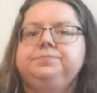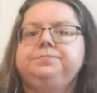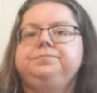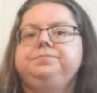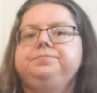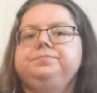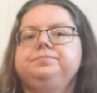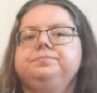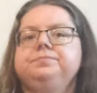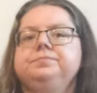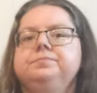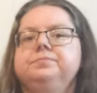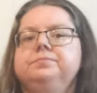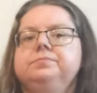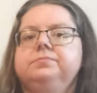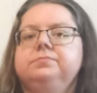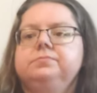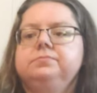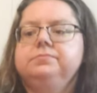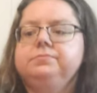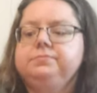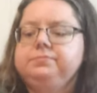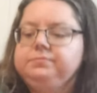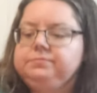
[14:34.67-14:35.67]

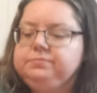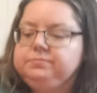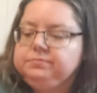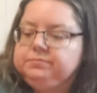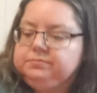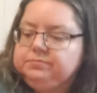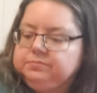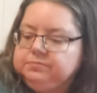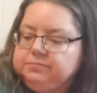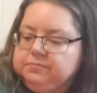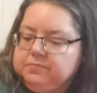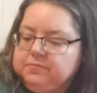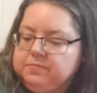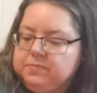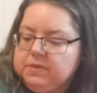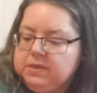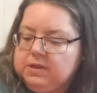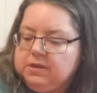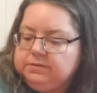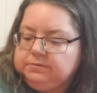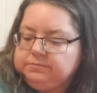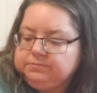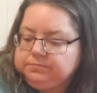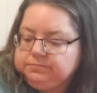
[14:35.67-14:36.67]

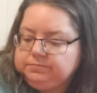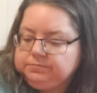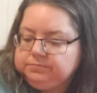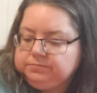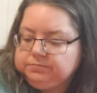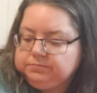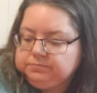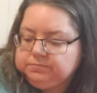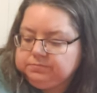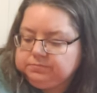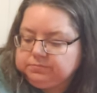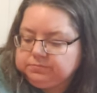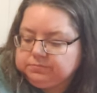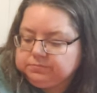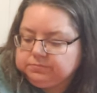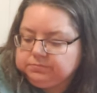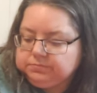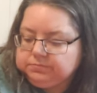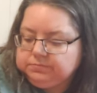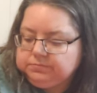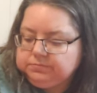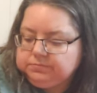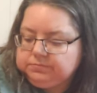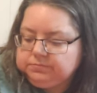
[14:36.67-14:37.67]

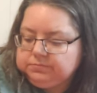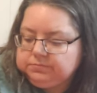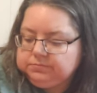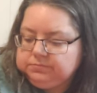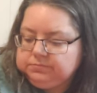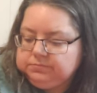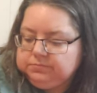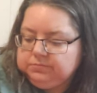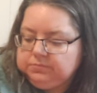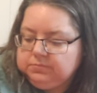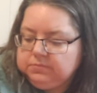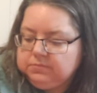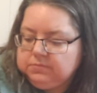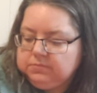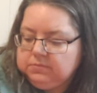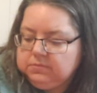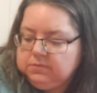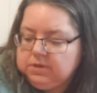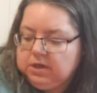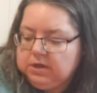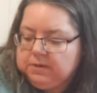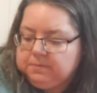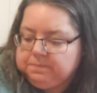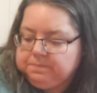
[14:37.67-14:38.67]

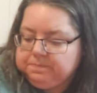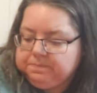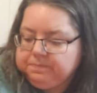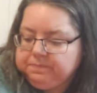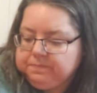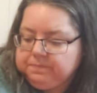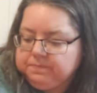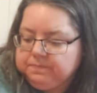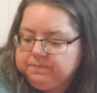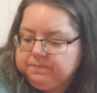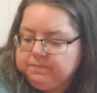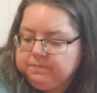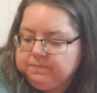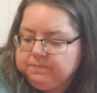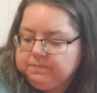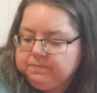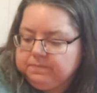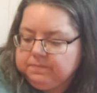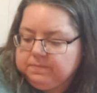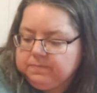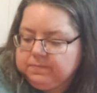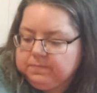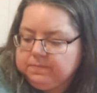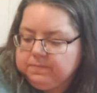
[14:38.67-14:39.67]

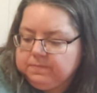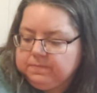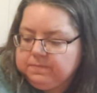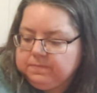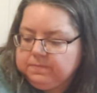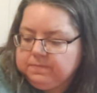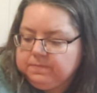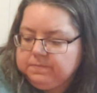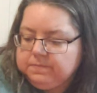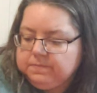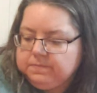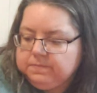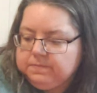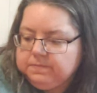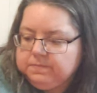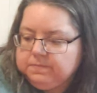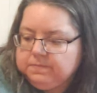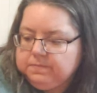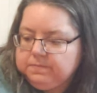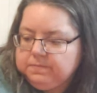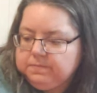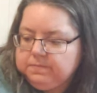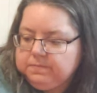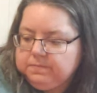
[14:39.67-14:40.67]

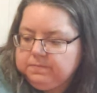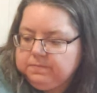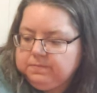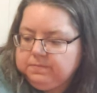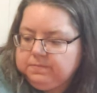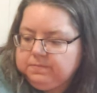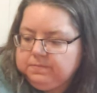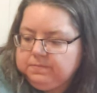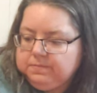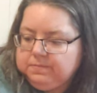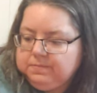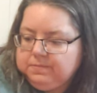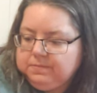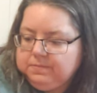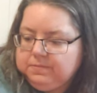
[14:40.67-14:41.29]
(not speaking)